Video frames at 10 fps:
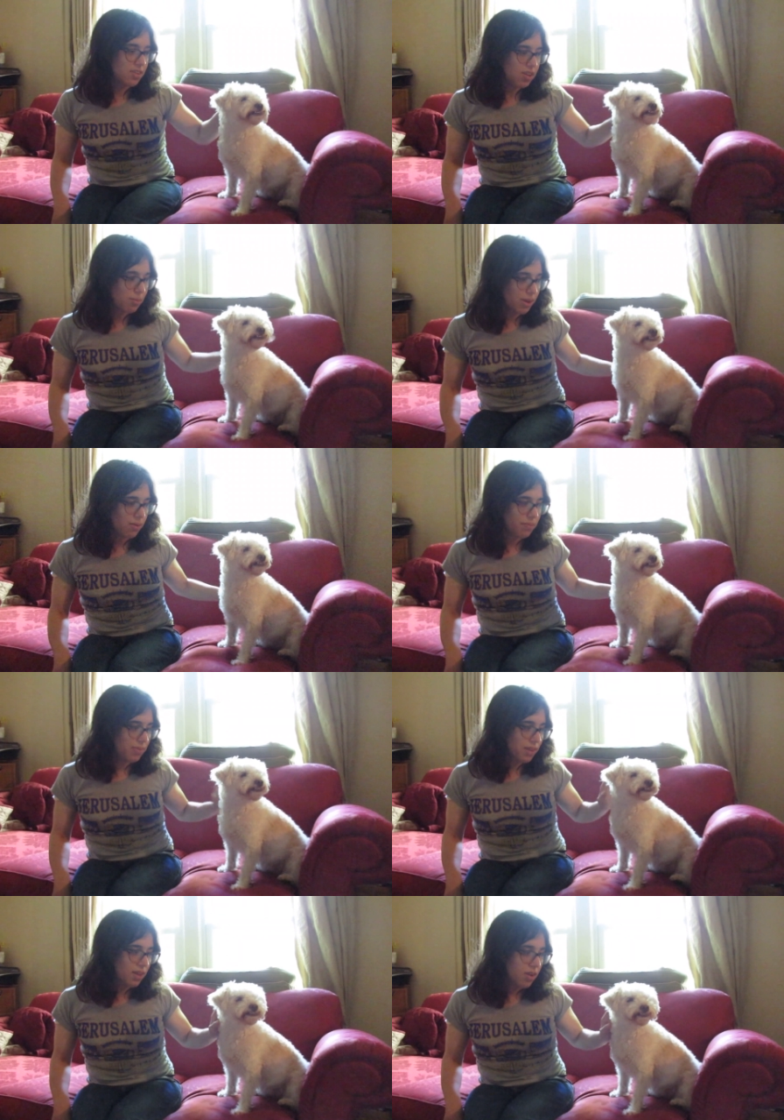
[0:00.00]
Oh, well. She just
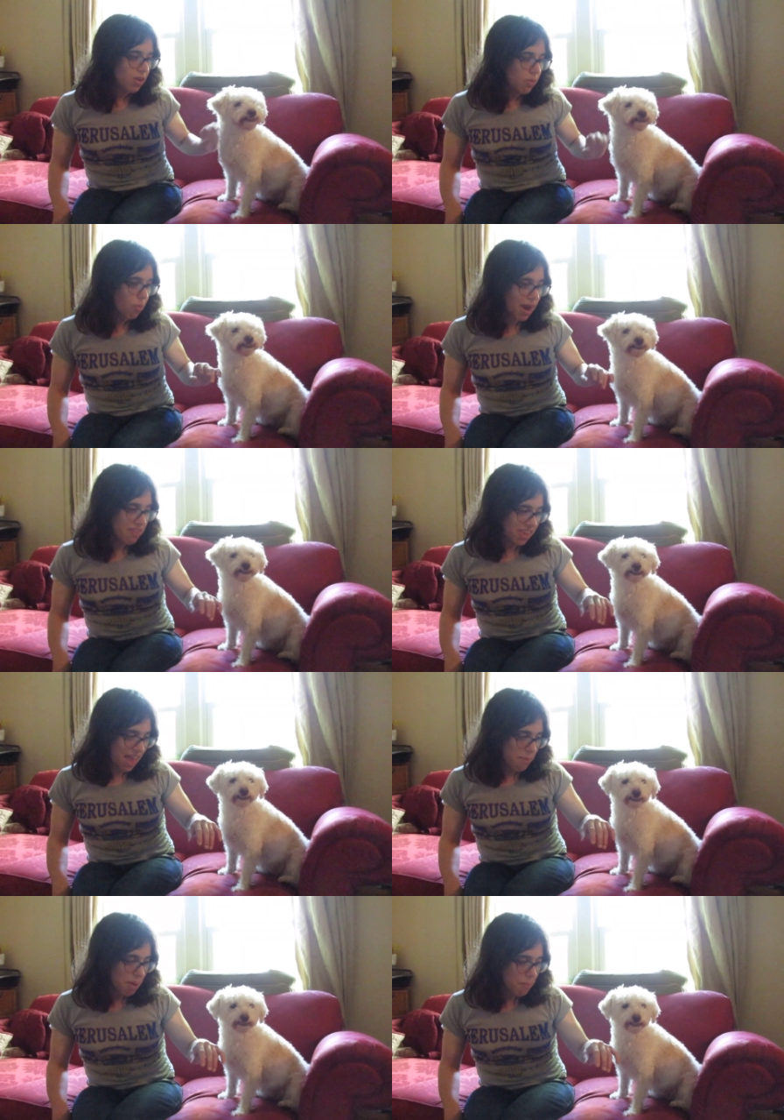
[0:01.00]
likes the sound. Right?
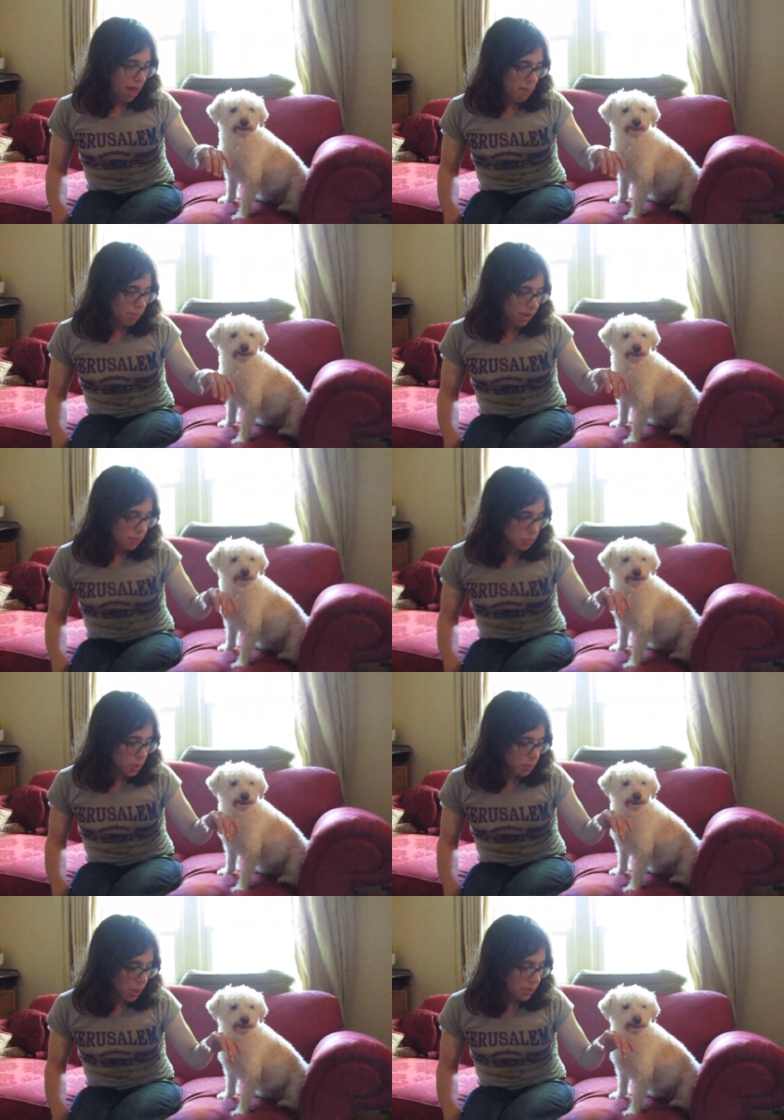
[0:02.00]
how about Papa? See?
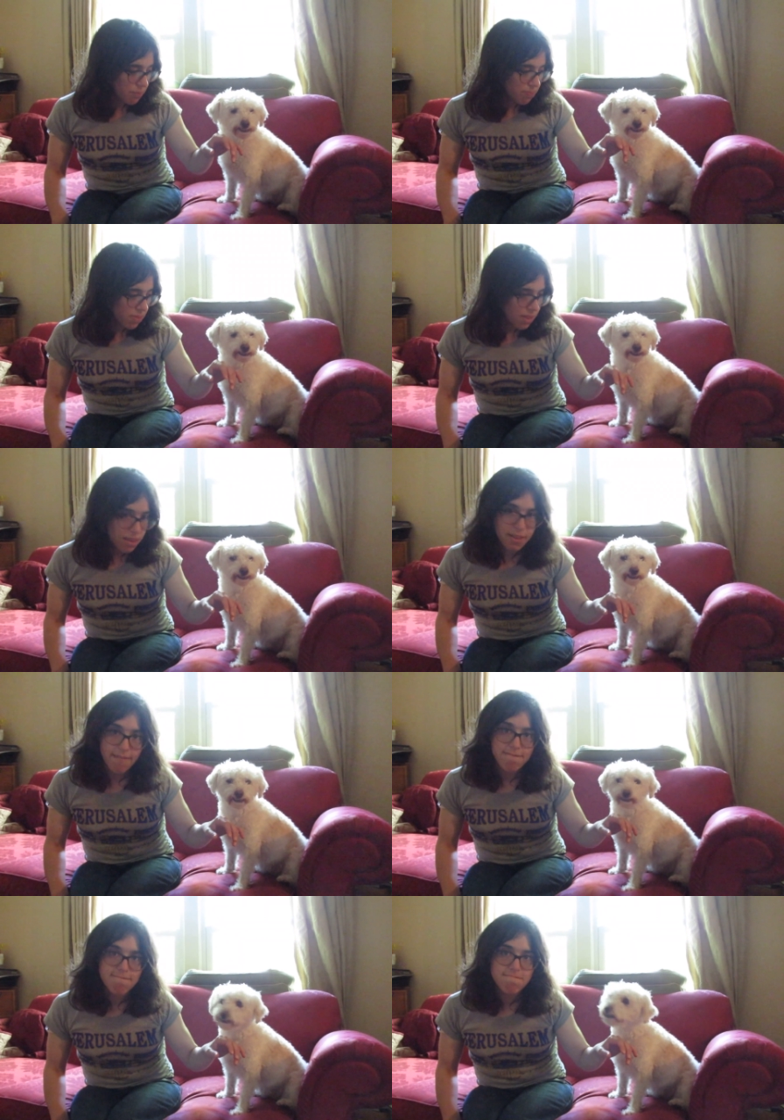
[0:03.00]
Ah,
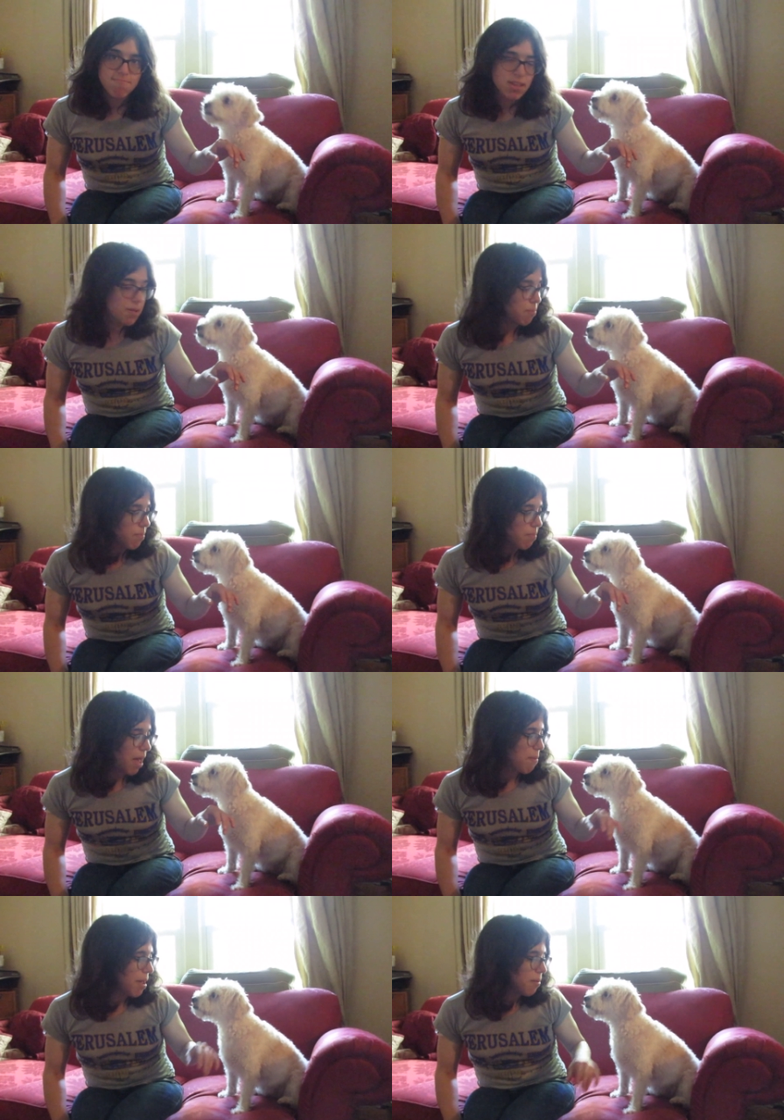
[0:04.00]
eh.
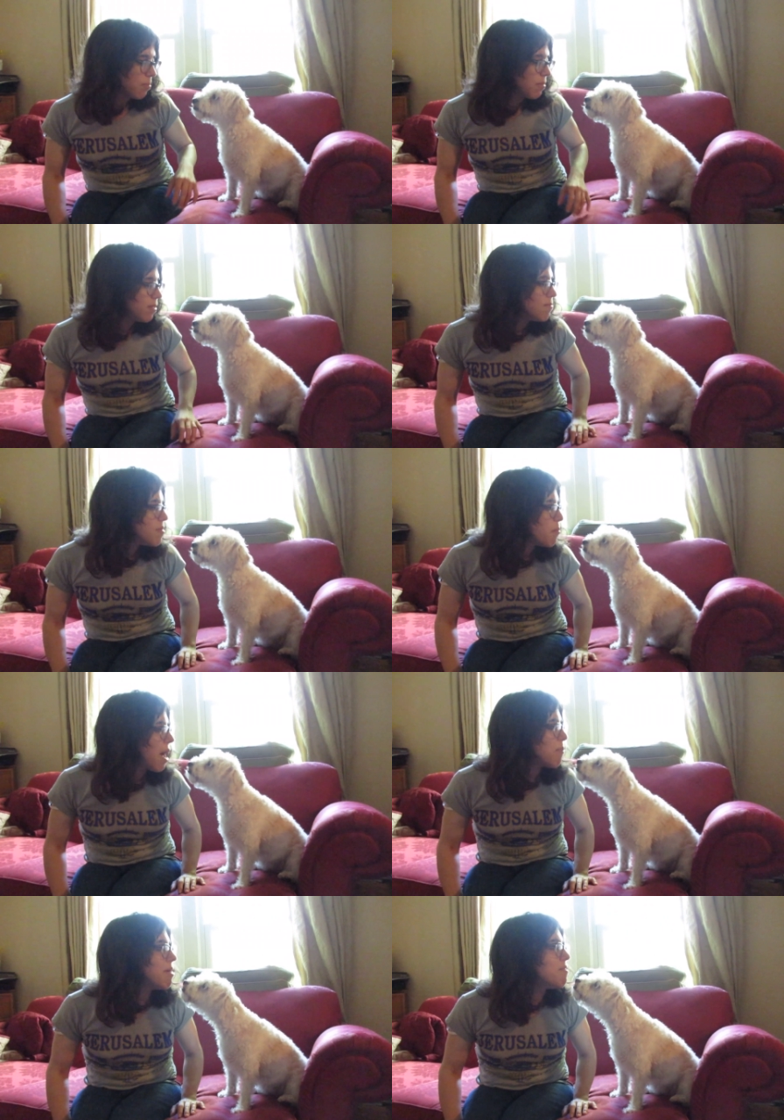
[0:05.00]
A ah.
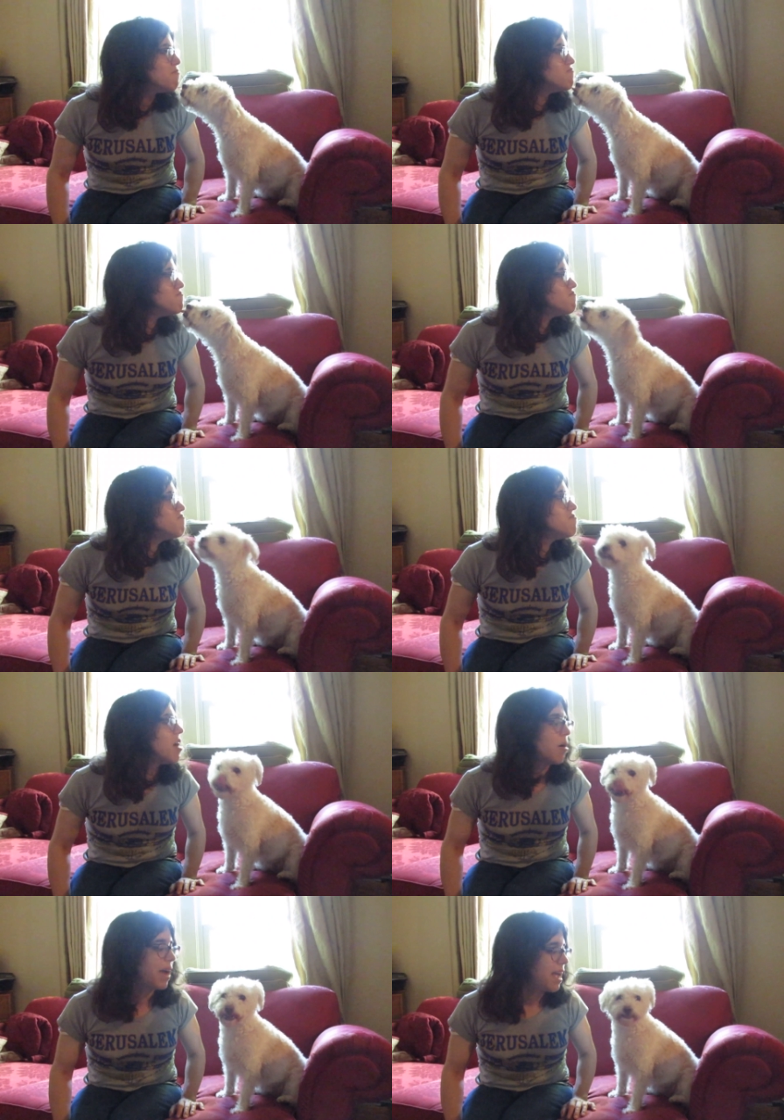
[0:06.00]
Papa?
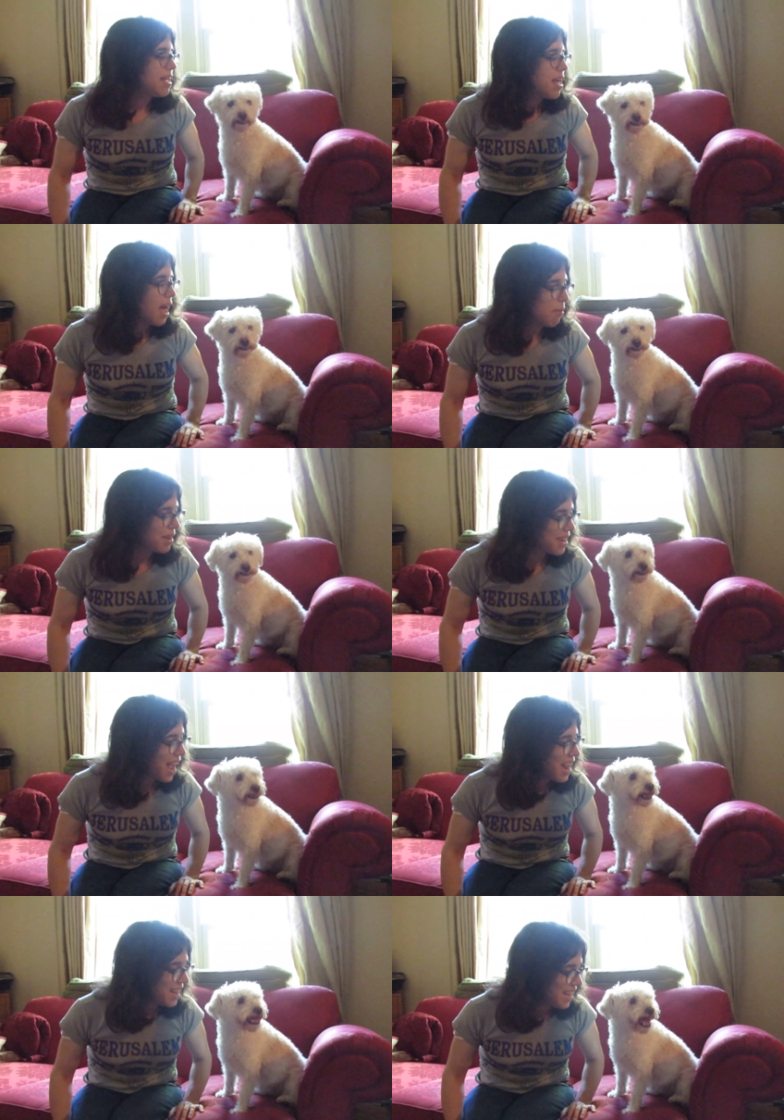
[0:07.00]
Okay. How about
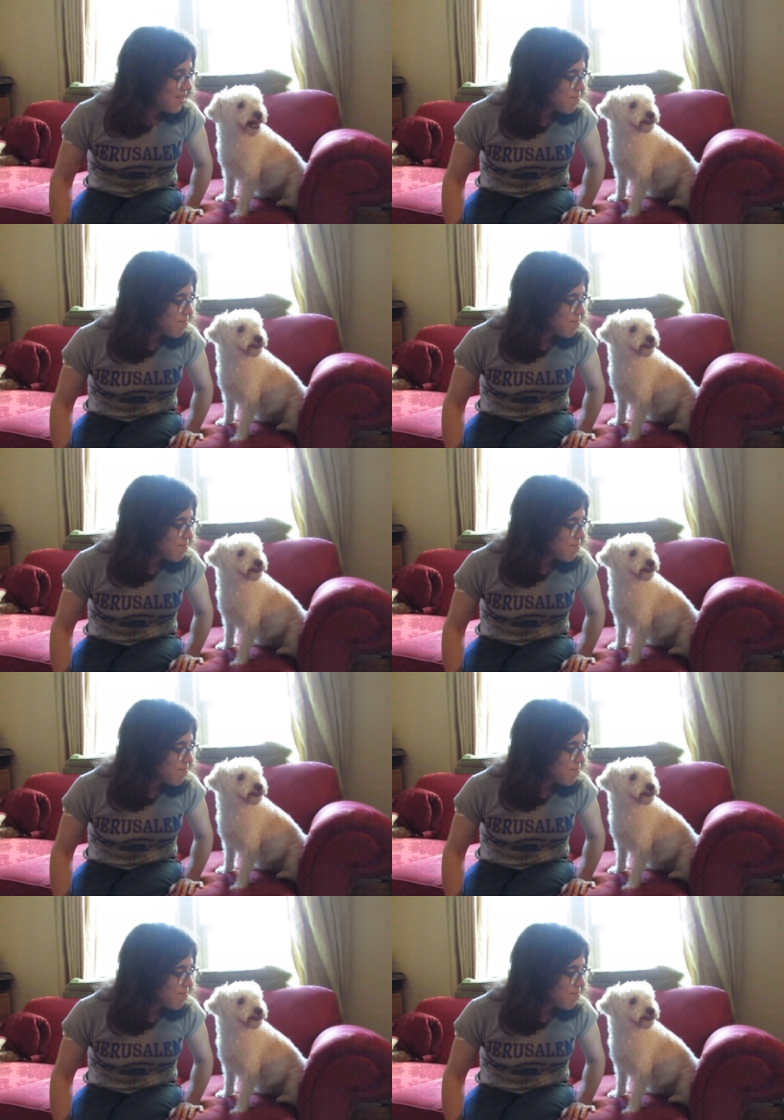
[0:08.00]
Daddy?